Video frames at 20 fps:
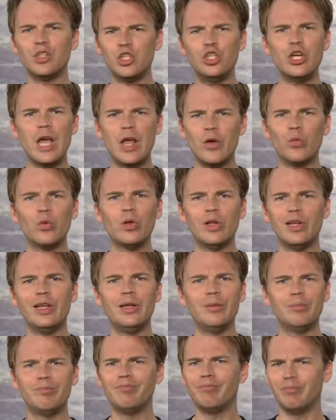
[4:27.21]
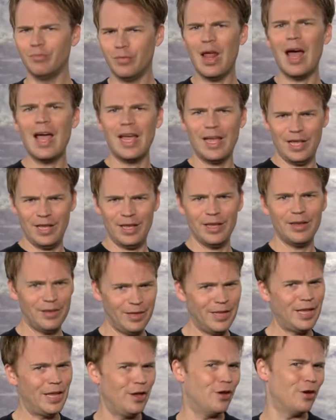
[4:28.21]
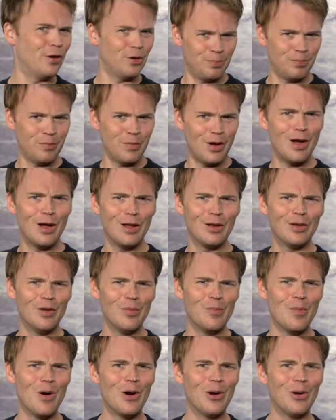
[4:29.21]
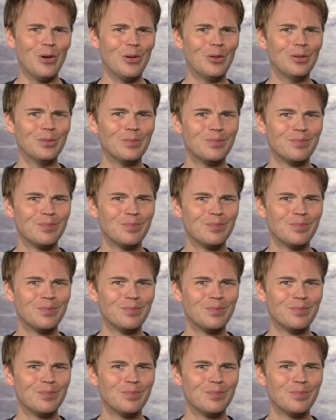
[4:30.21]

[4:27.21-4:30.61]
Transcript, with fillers: generally like here on Tomorrow.